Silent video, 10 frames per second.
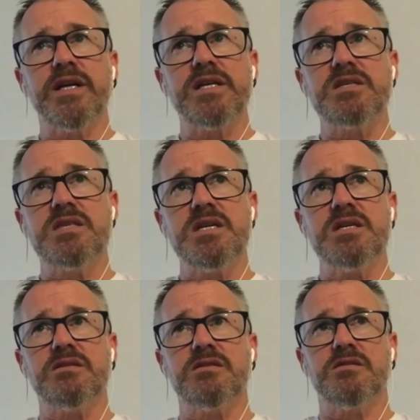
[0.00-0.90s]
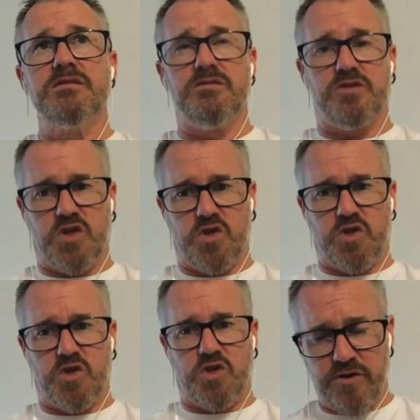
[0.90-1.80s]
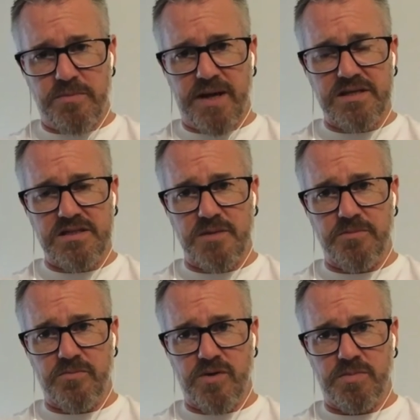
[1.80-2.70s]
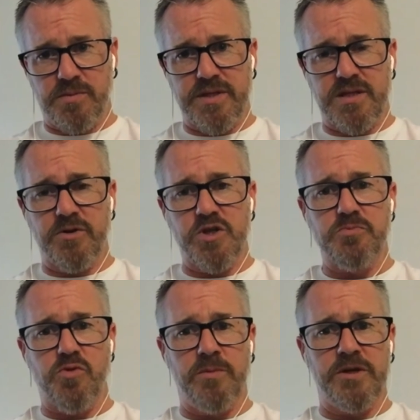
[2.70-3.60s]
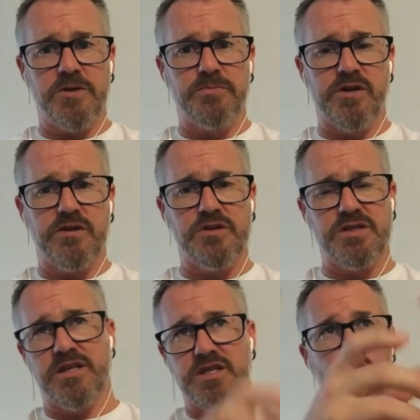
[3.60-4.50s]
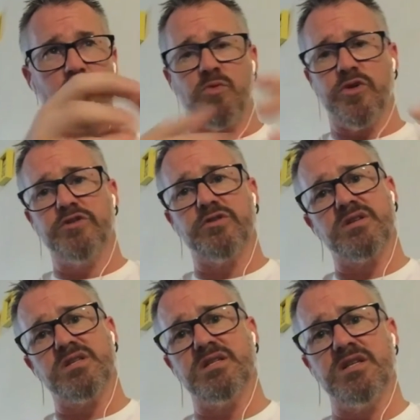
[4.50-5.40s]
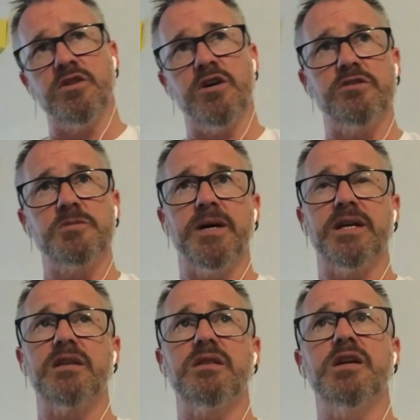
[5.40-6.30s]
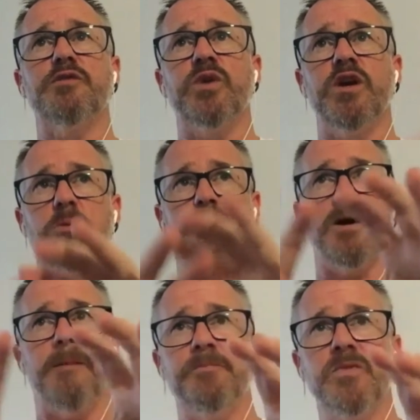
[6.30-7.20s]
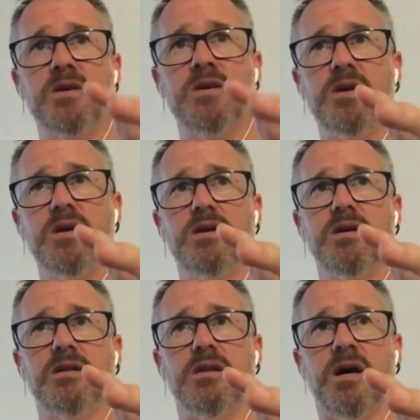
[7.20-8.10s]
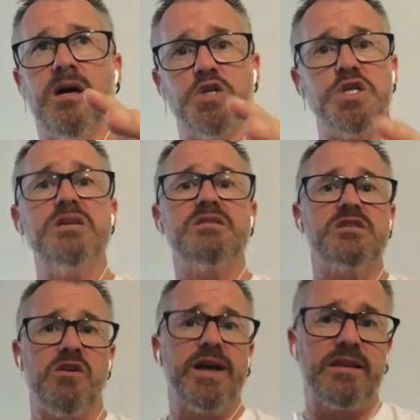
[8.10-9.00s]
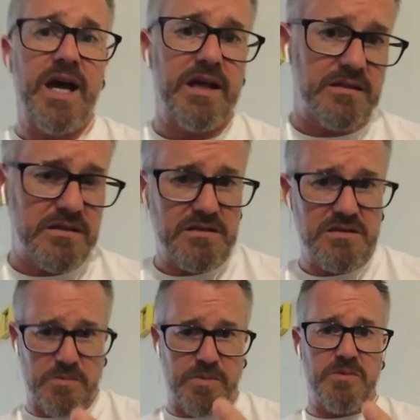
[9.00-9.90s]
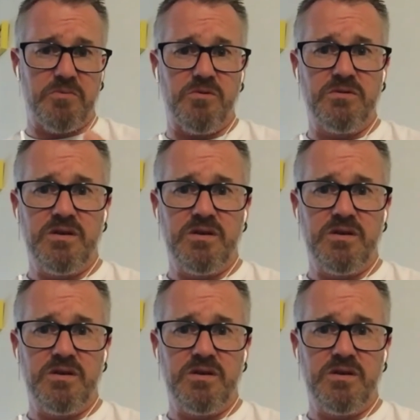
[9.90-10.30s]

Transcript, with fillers: guess they're two very basic, but probably the most prominent approaches. And there's a lot of more intricacies in those, but I think if we open up uh, Jesus like that to people,